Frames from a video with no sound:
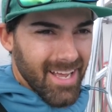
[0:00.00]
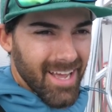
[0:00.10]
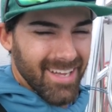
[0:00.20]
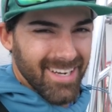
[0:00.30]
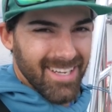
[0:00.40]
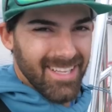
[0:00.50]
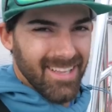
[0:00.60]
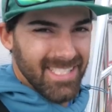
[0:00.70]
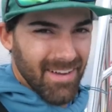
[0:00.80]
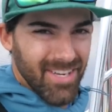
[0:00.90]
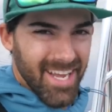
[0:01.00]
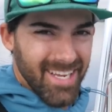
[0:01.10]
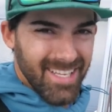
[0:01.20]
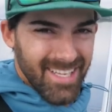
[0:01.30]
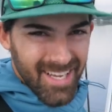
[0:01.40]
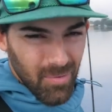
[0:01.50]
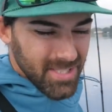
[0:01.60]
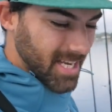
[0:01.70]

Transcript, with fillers: and uh, let's have a day. We'll